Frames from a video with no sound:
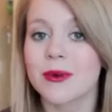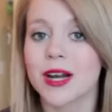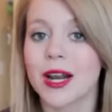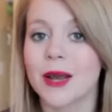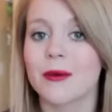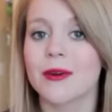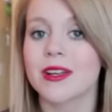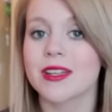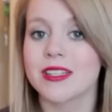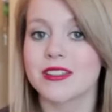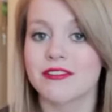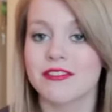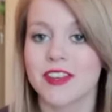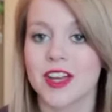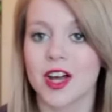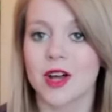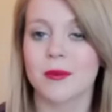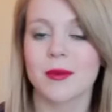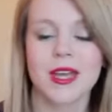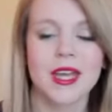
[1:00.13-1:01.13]
what I wanted to
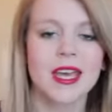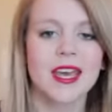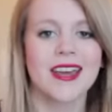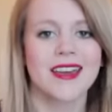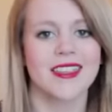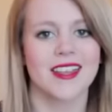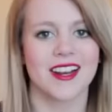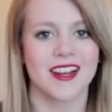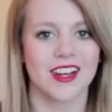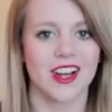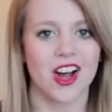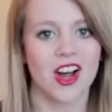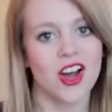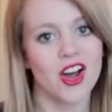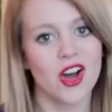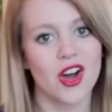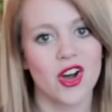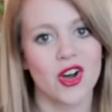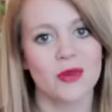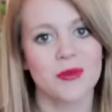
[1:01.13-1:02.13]
film. And then I got
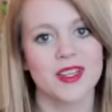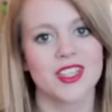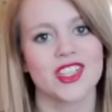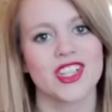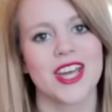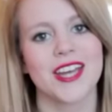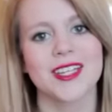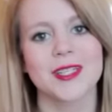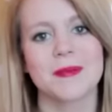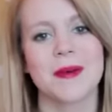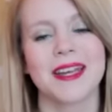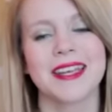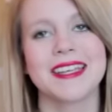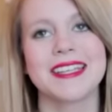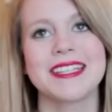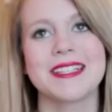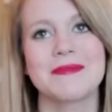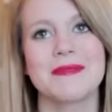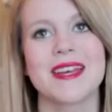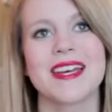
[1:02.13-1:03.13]
home and checked my
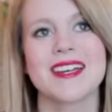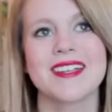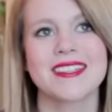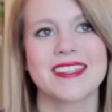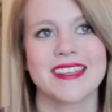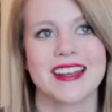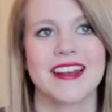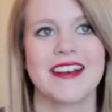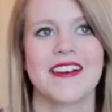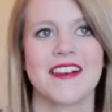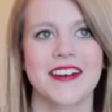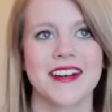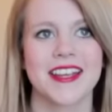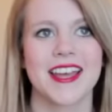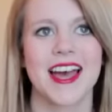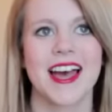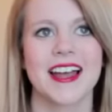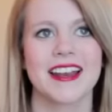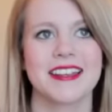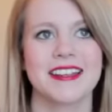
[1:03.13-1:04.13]
emails, and I already
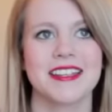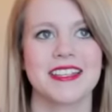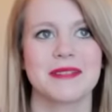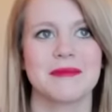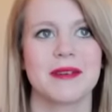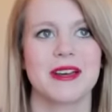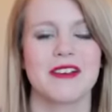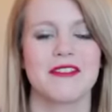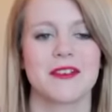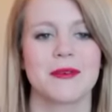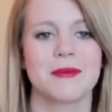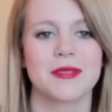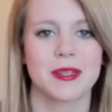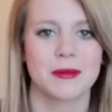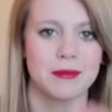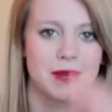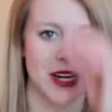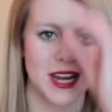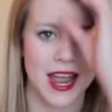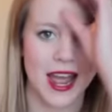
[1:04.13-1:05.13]
had an email from
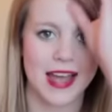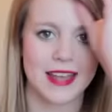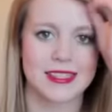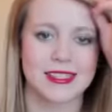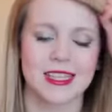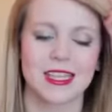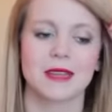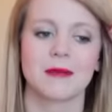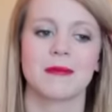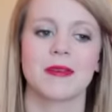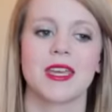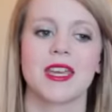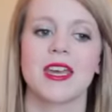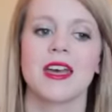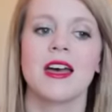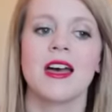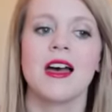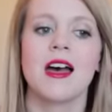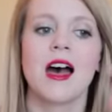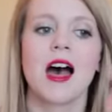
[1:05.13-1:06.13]
somebody asking me,
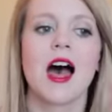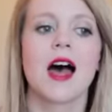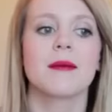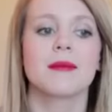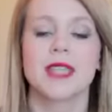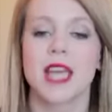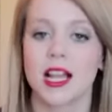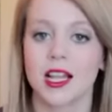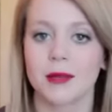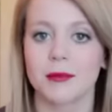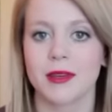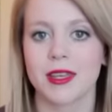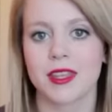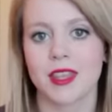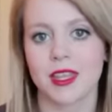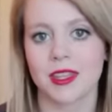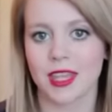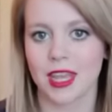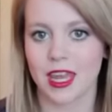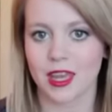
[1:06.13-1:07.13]
telling me
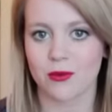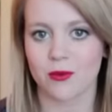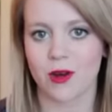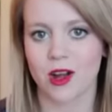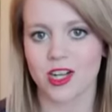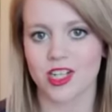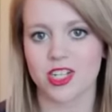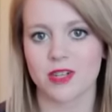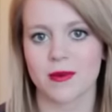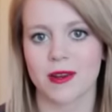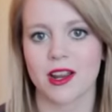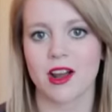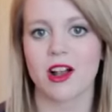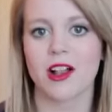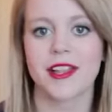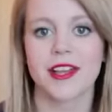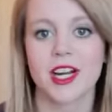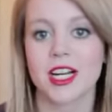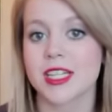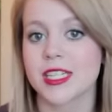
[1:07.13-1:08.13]
that they had watched my
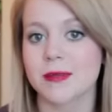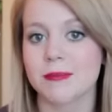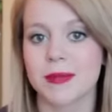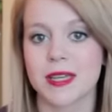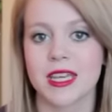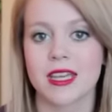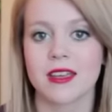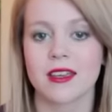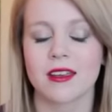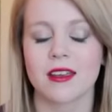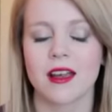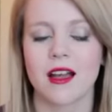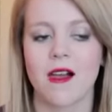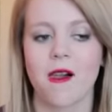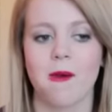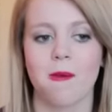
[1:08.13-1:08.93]
Hollie Hearts Pink